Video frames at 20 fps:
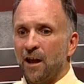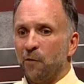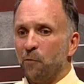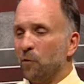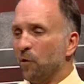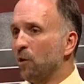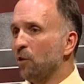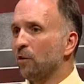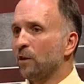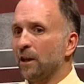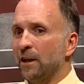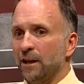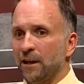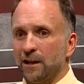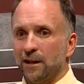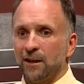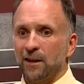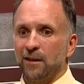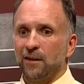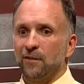We're looking
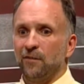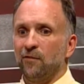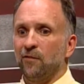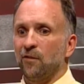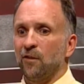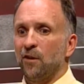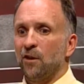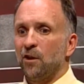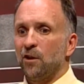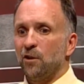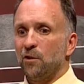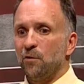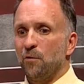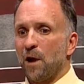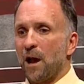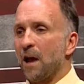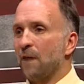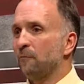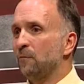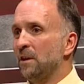at kids who
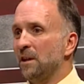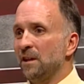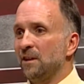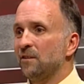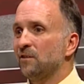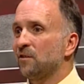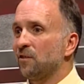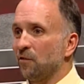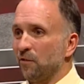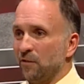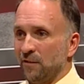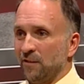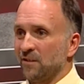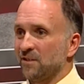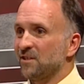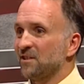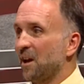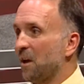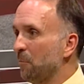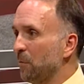have needs during the
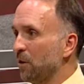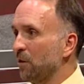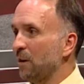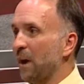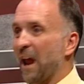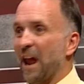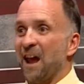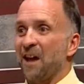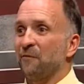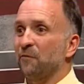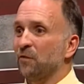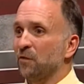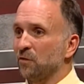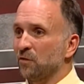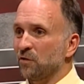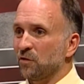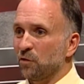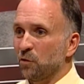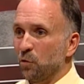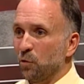summer, after
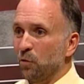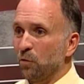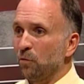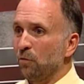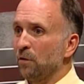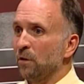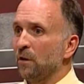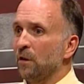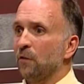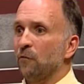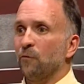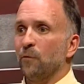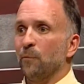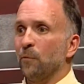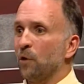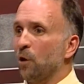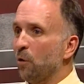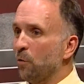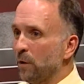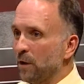school, from
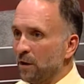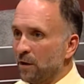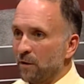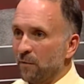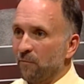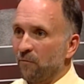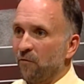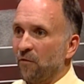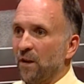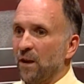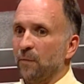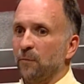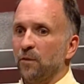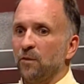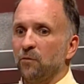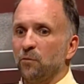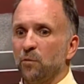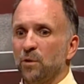low-income families.